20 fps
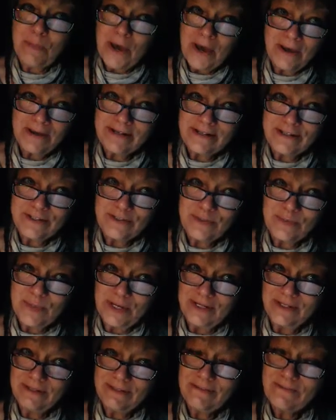the punishment
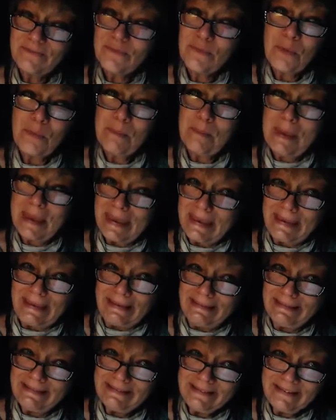for
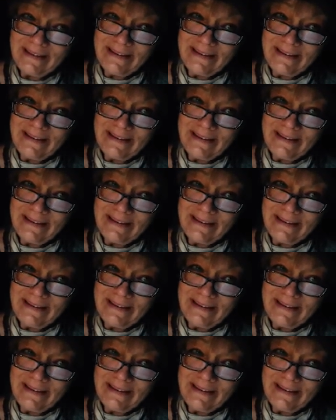me.